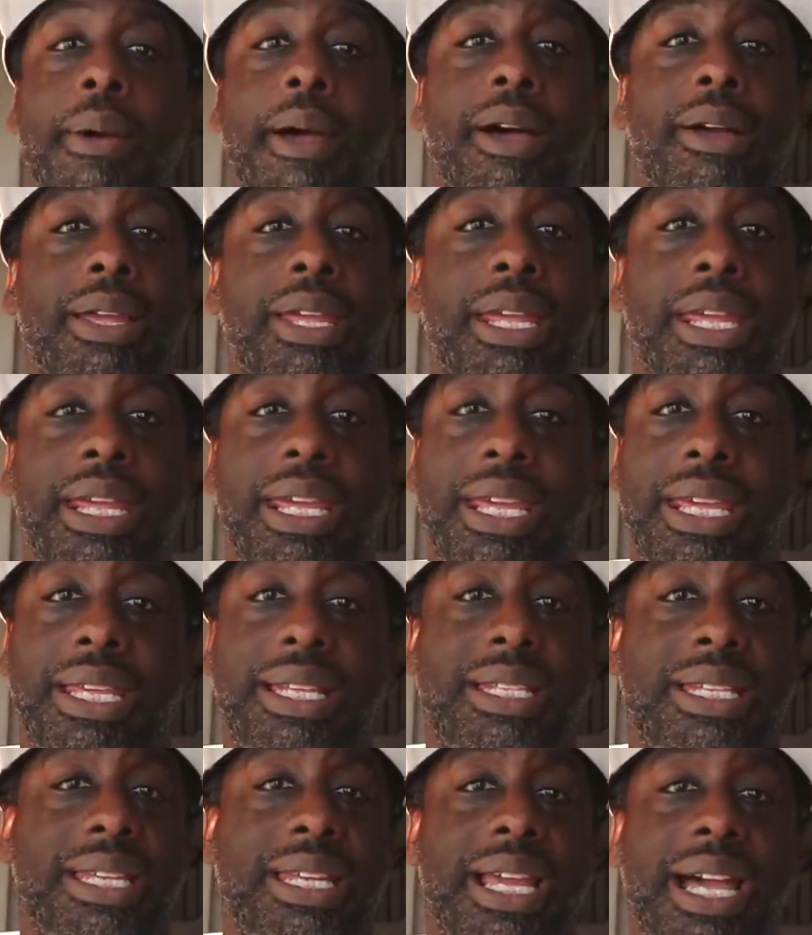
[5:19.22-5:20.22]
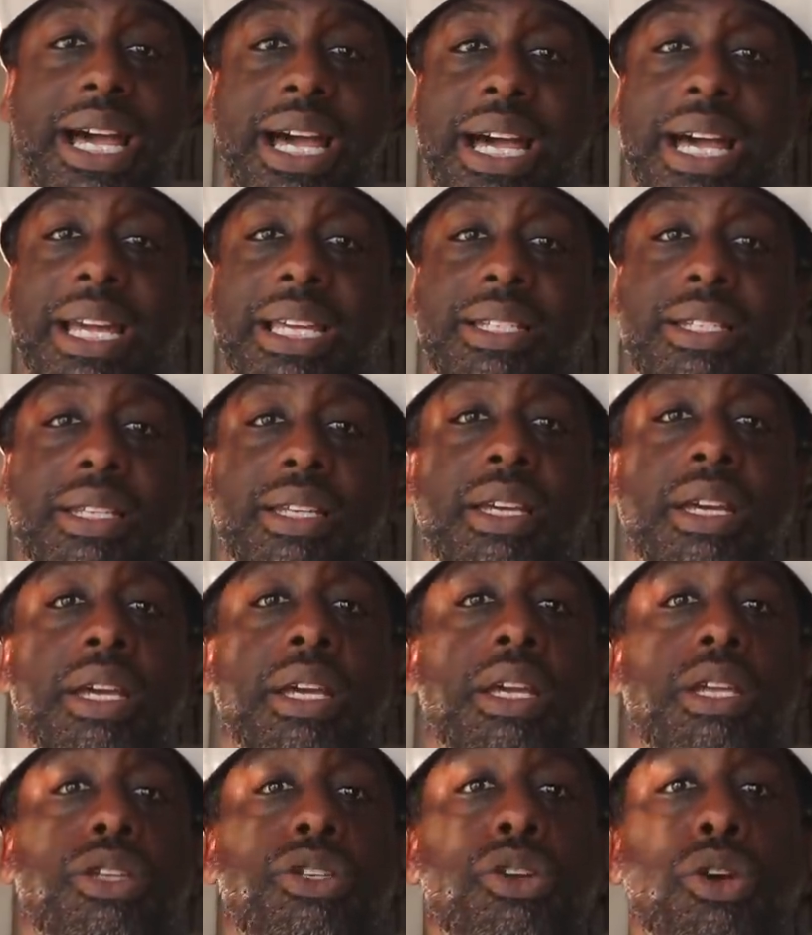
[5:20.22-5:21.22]
about easy guys,
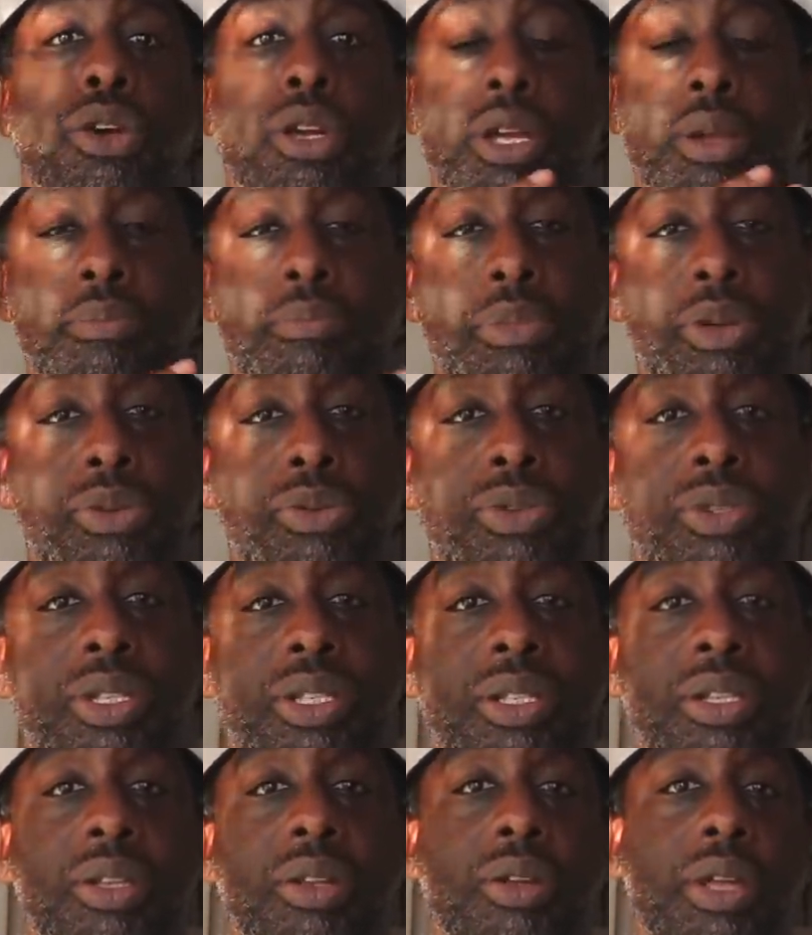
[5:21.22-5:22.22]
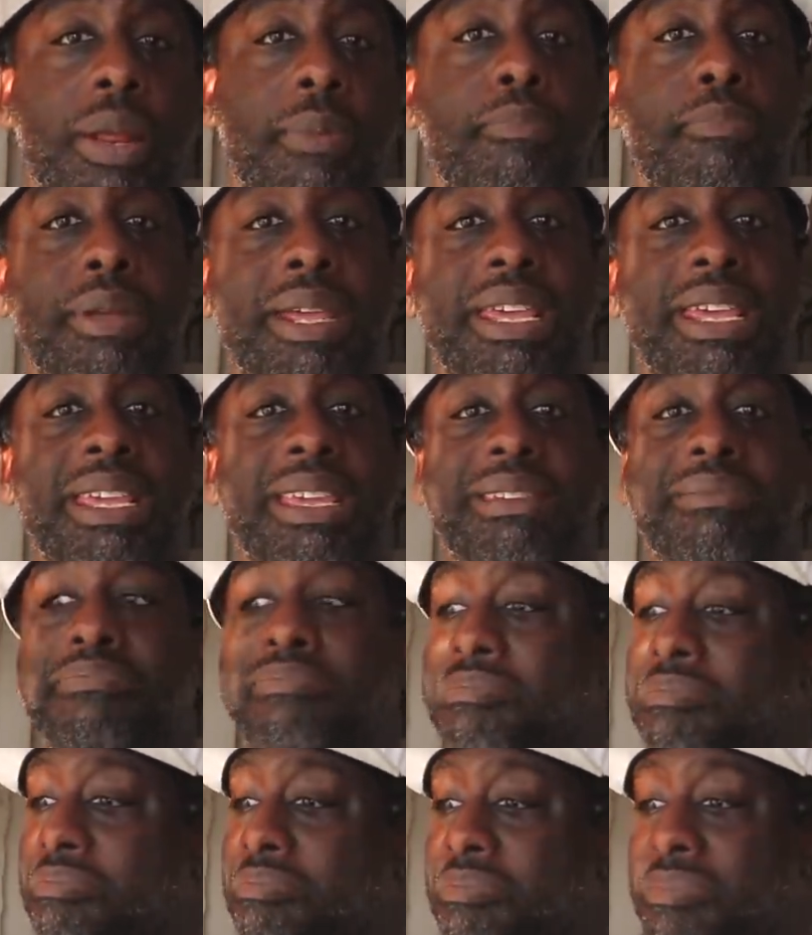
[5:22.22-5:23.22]
your commutes can be
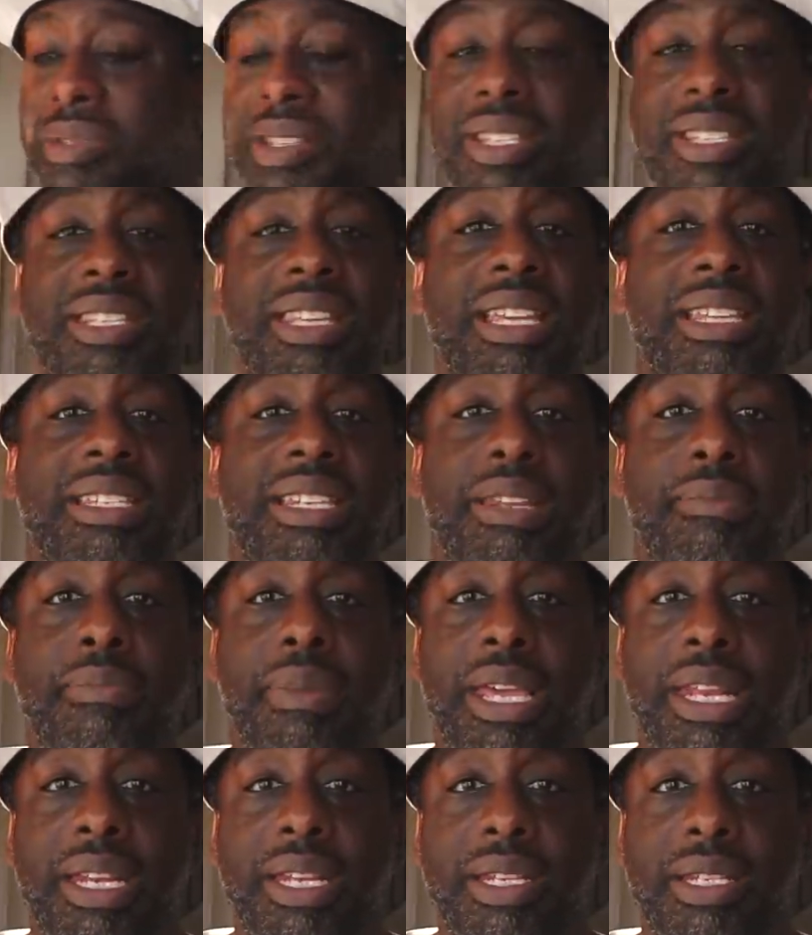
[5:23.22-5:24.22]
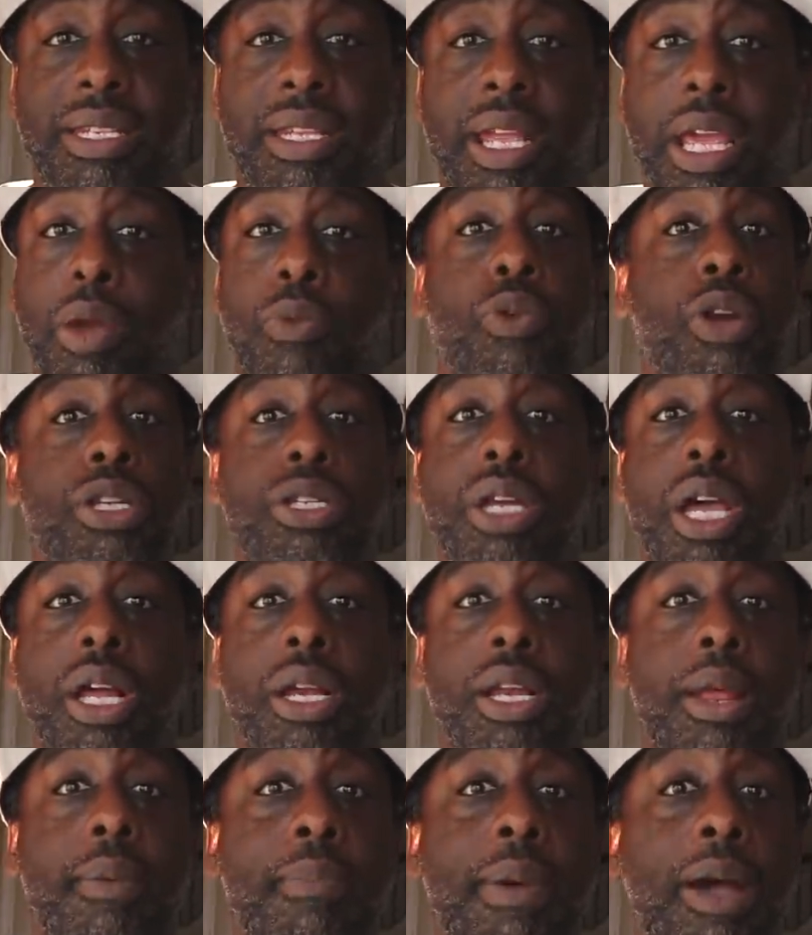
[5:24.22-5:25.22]
60 minutes. And we're
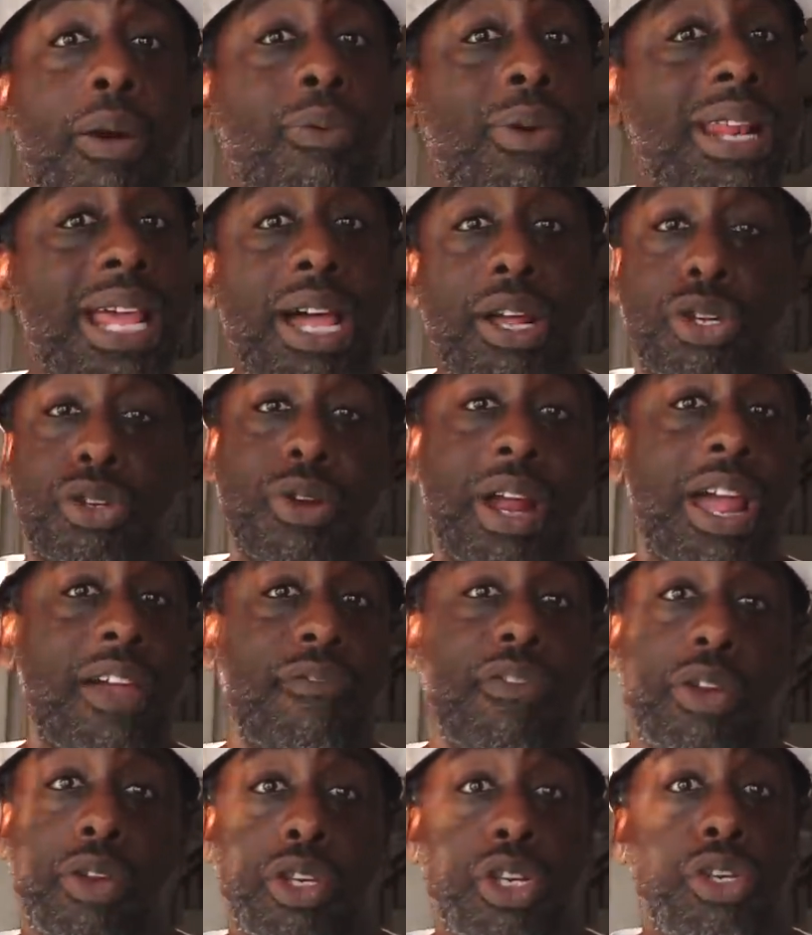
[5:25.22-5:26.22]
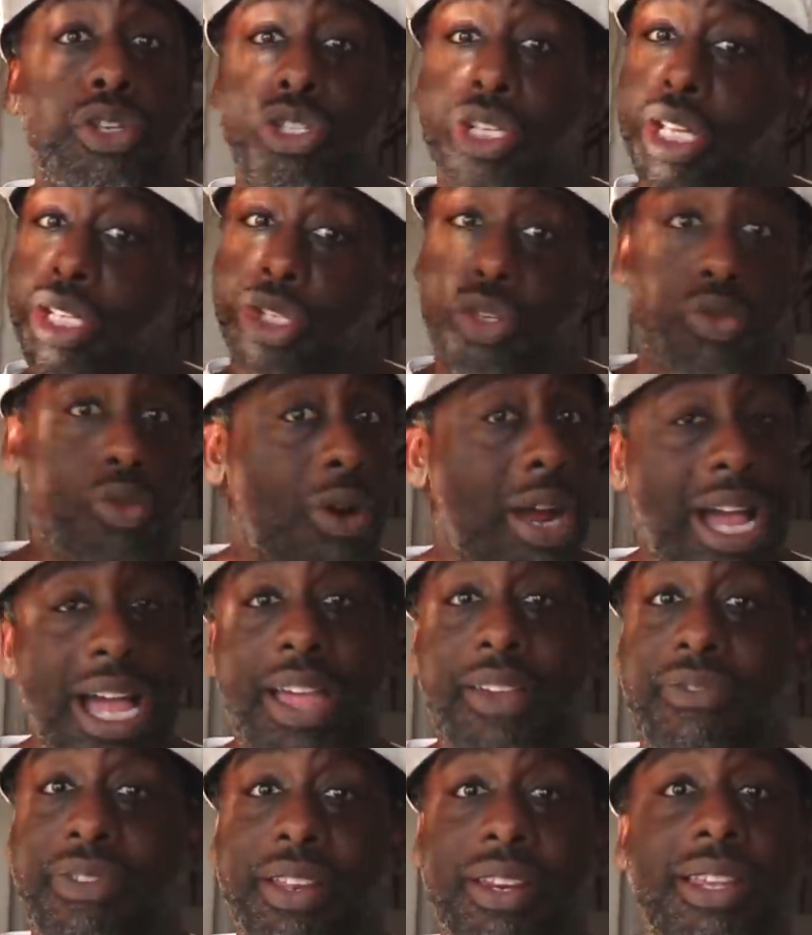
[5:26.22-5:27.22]
talking about without traffic, you're just
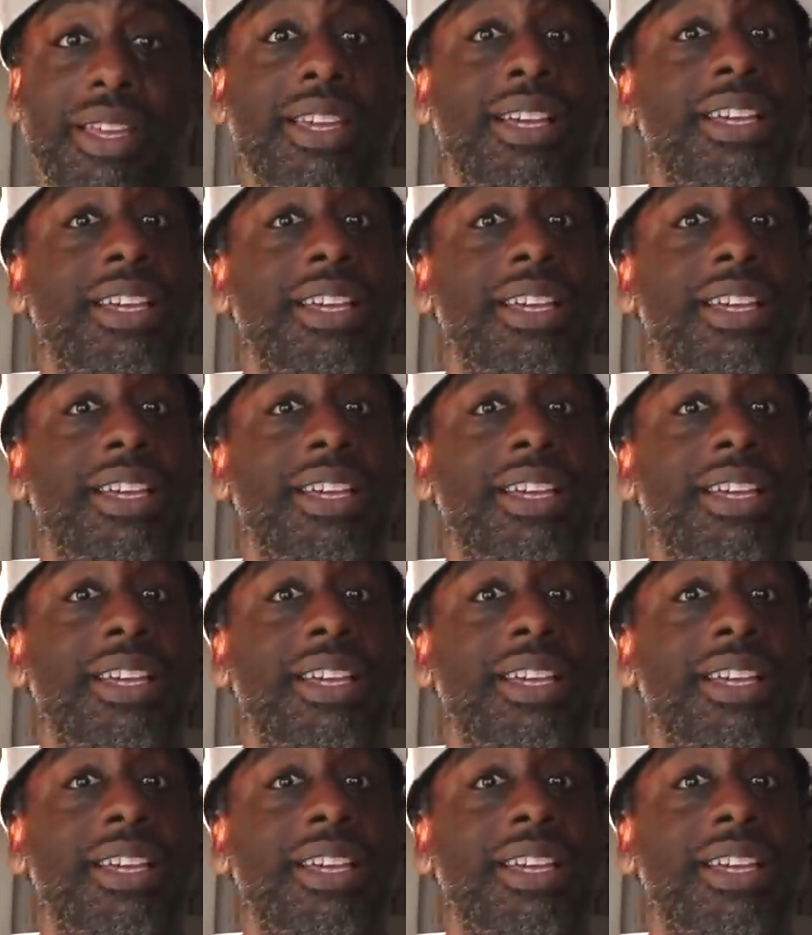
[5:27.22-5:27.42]
driving.